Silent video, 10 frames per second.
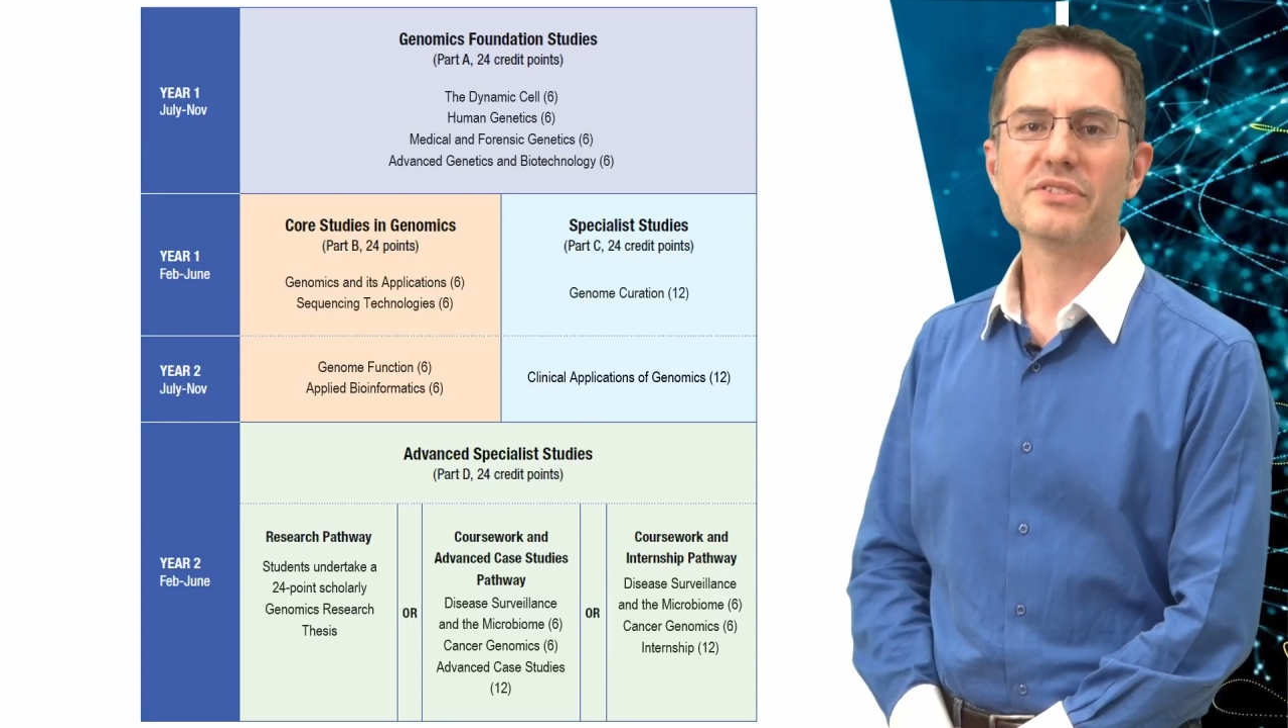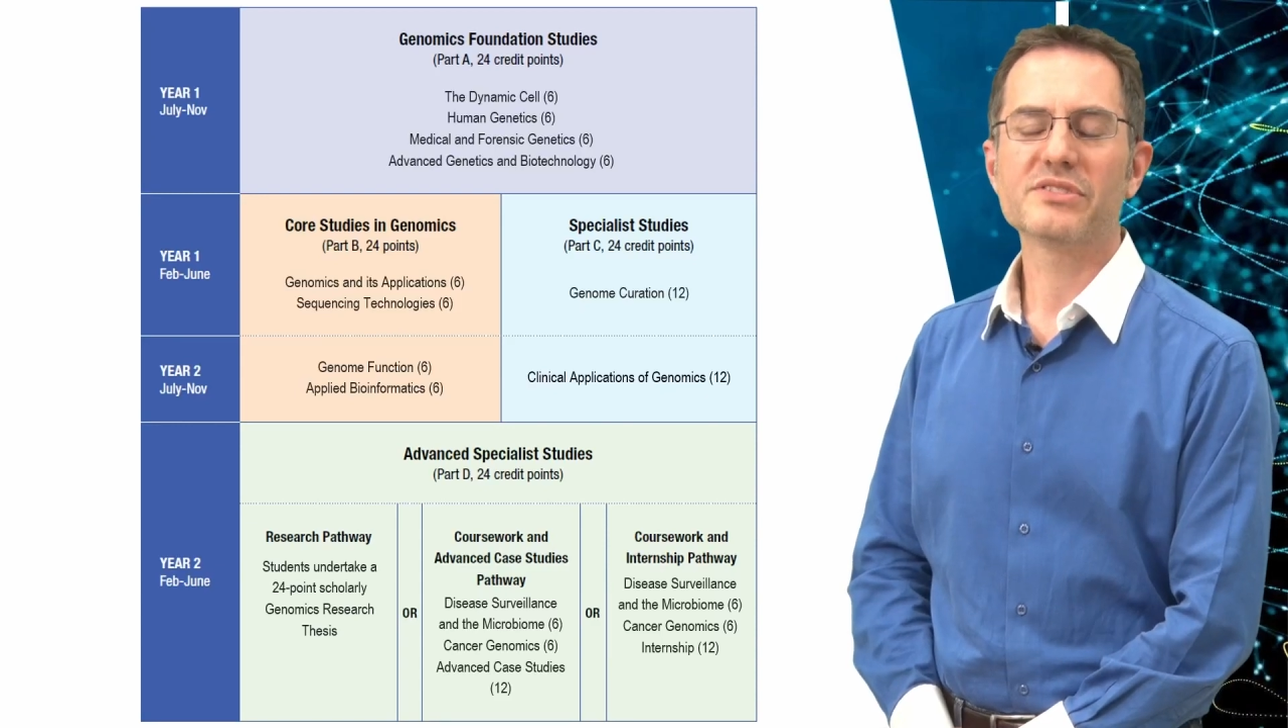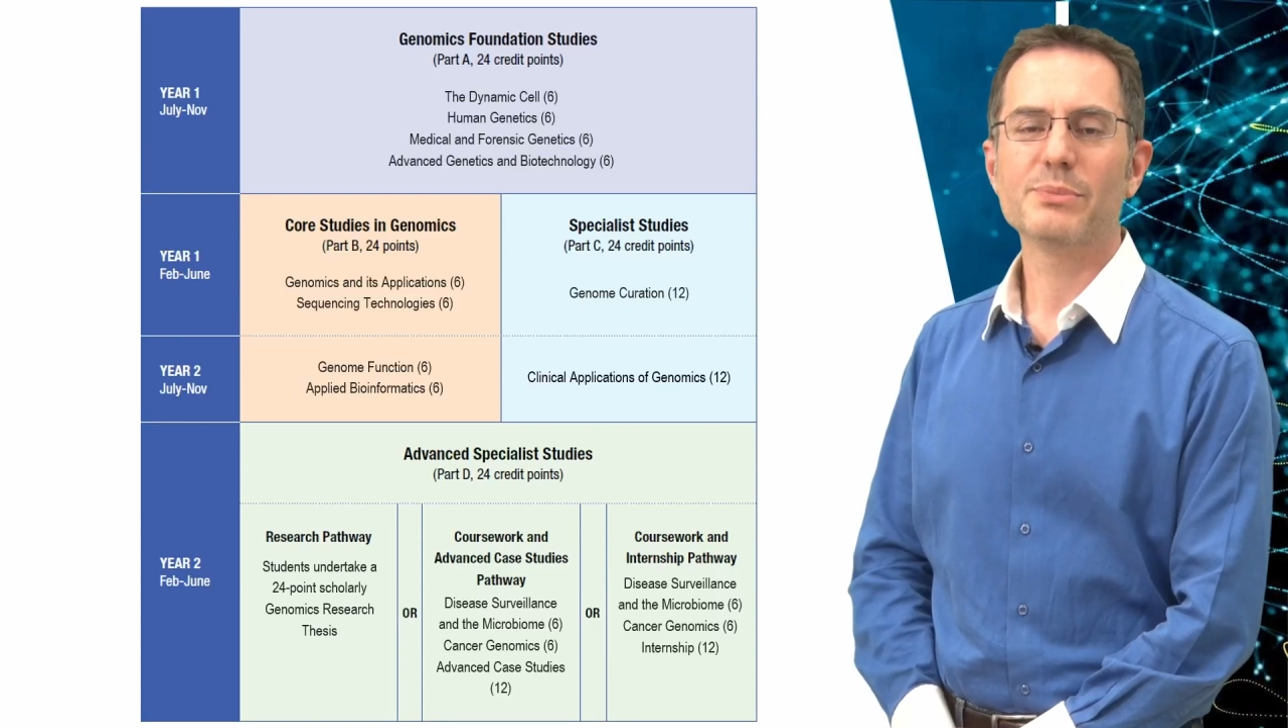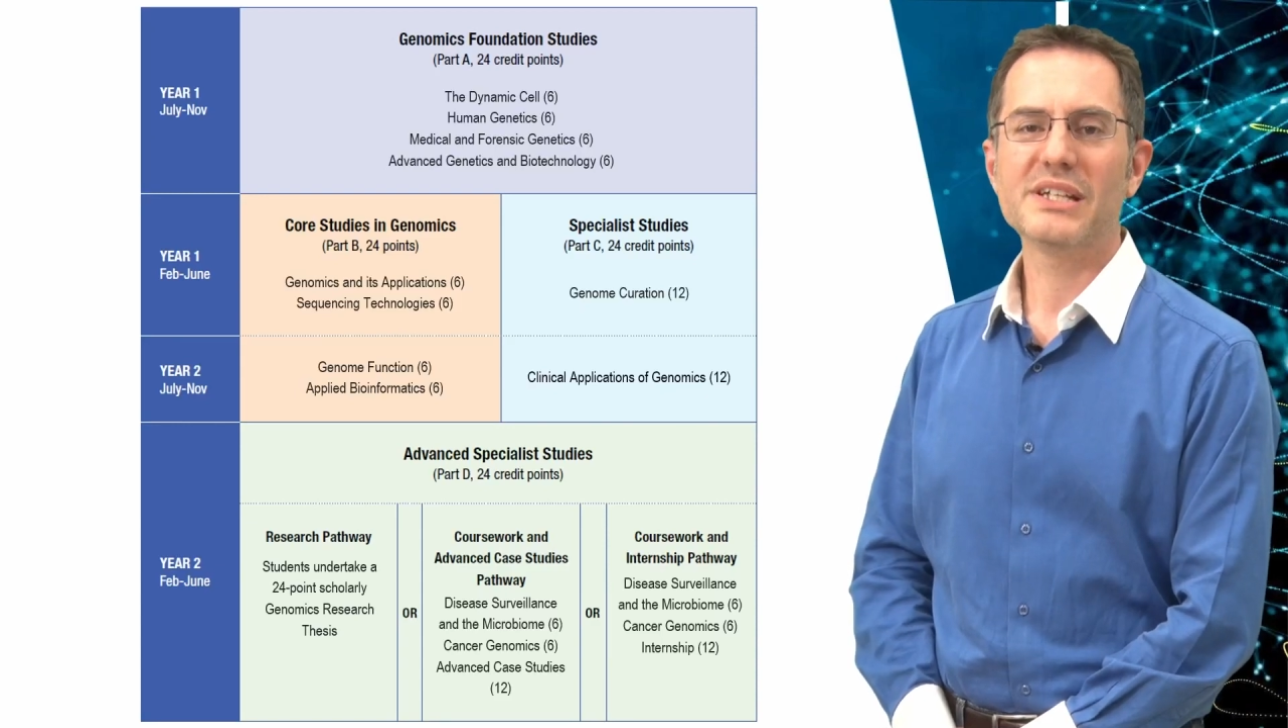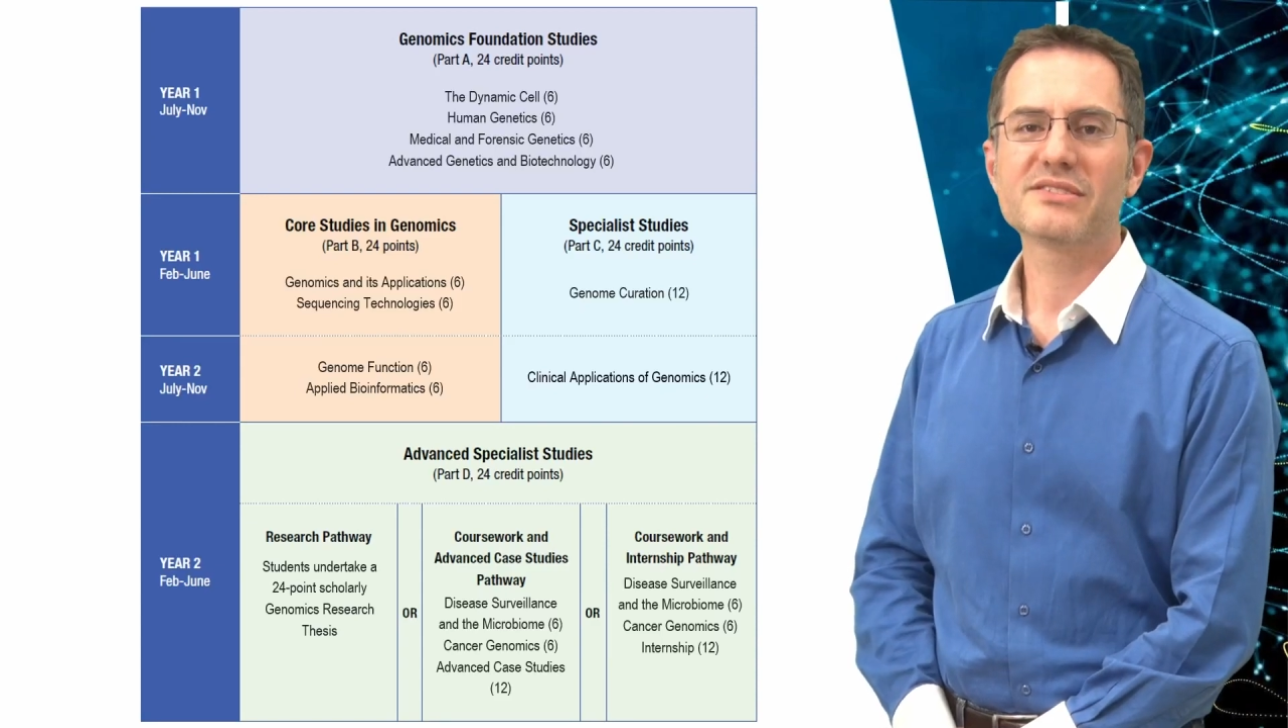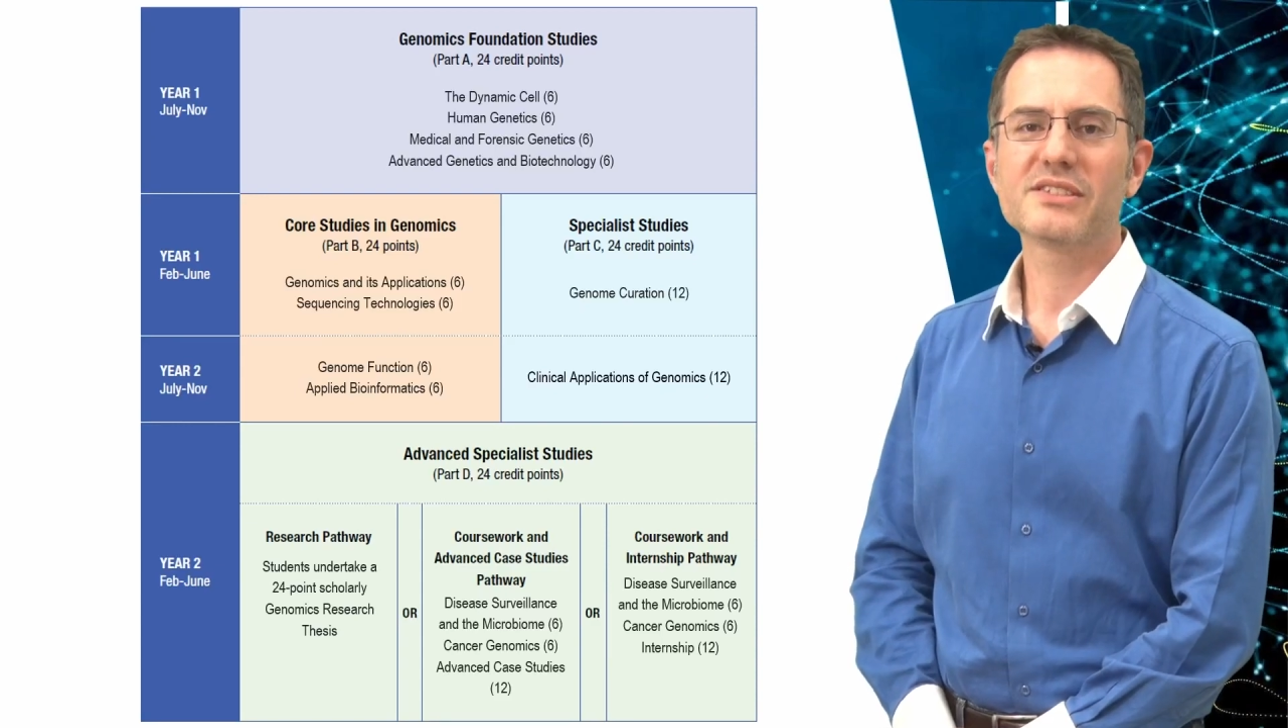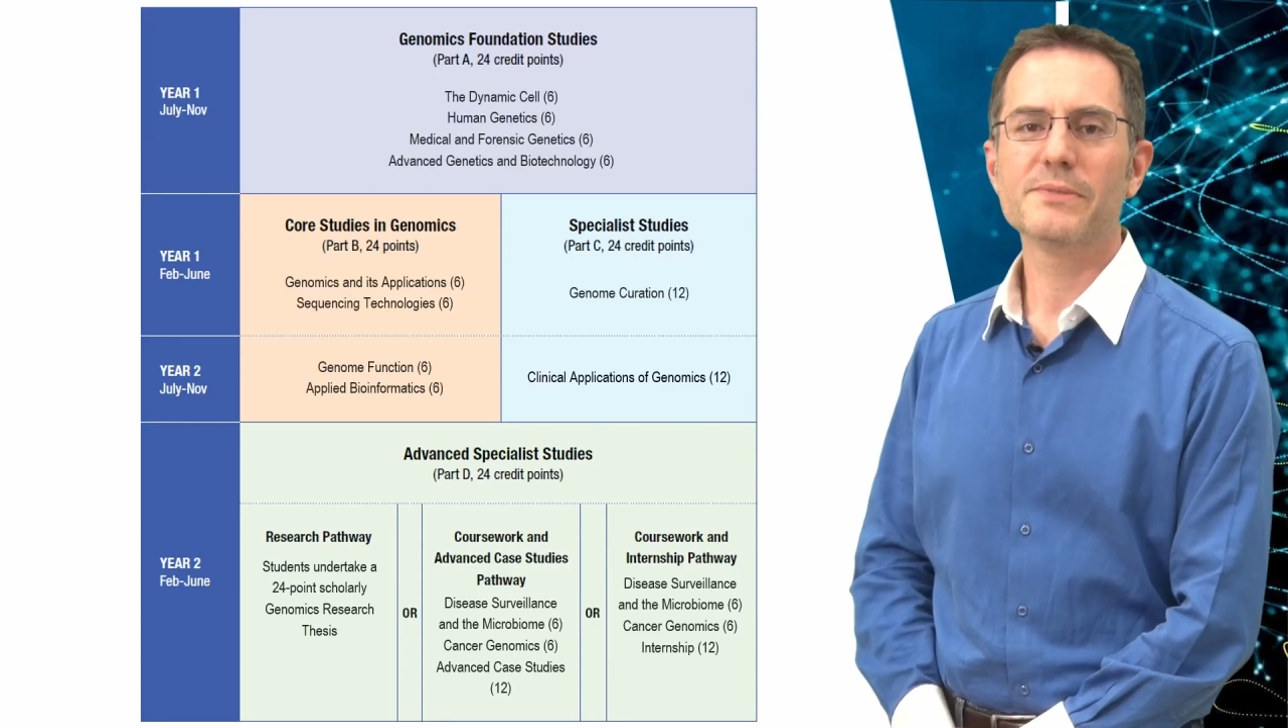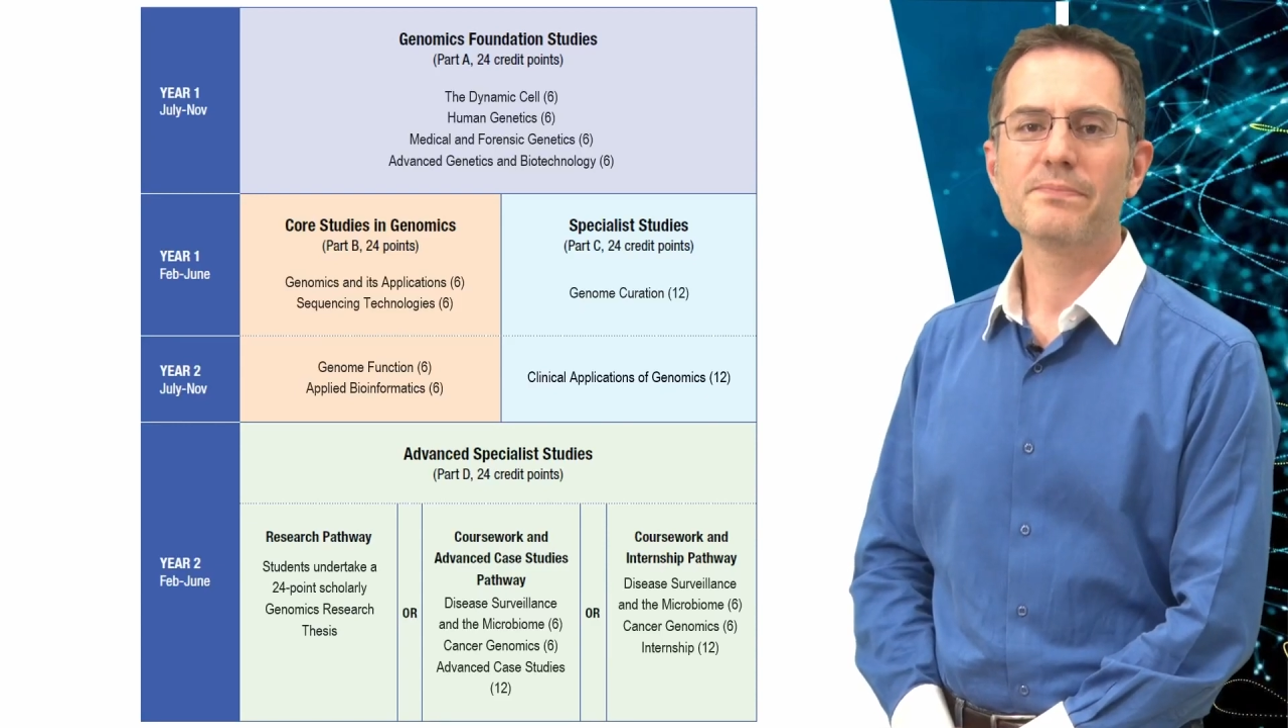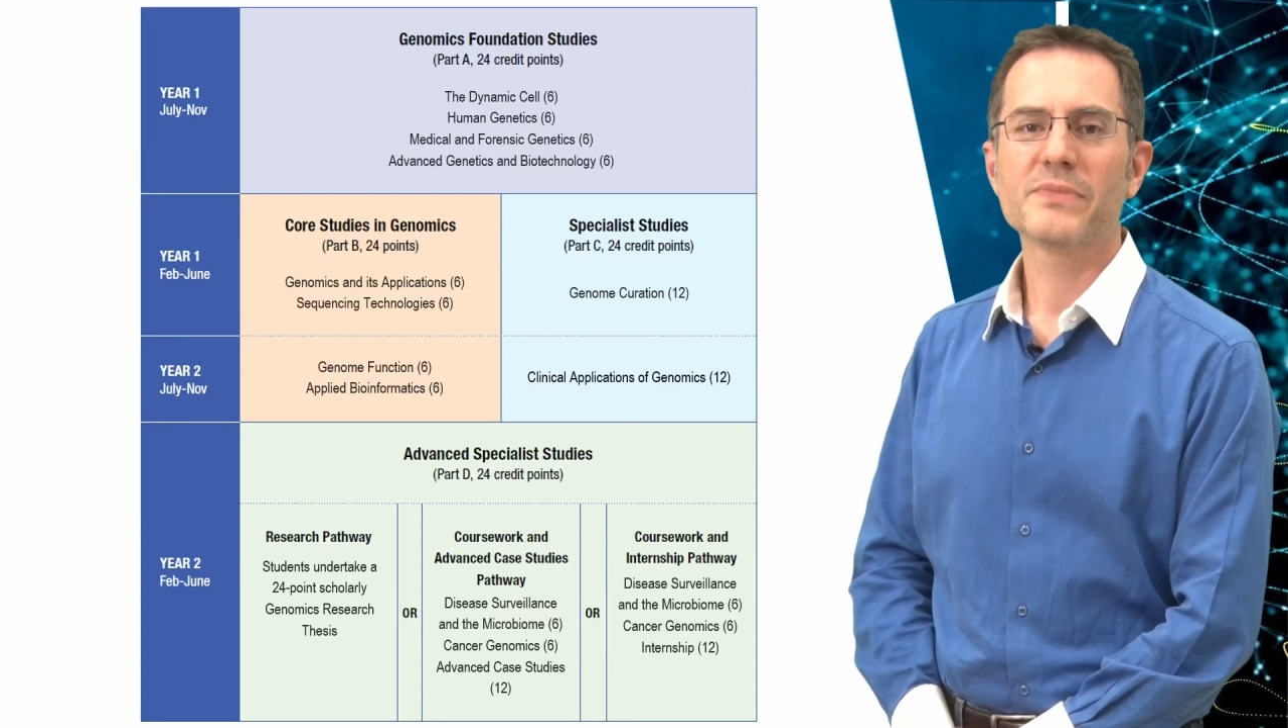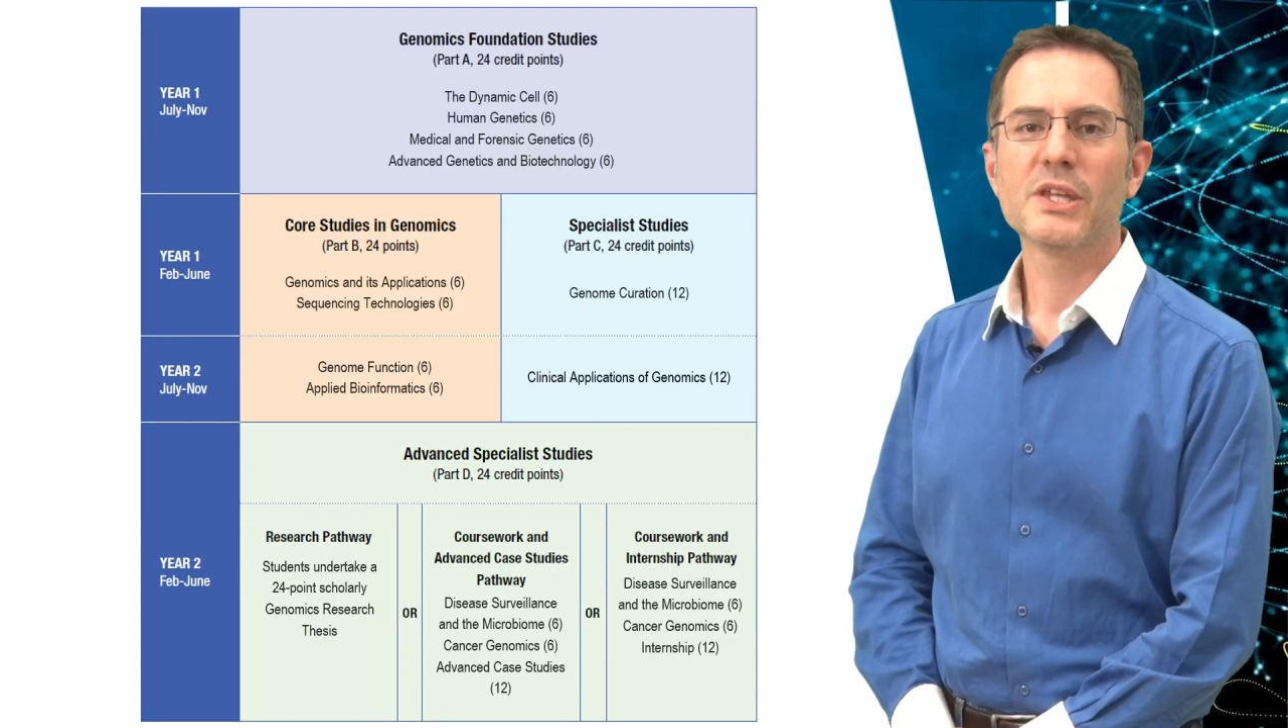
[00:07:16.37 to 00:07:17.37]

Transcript: semester,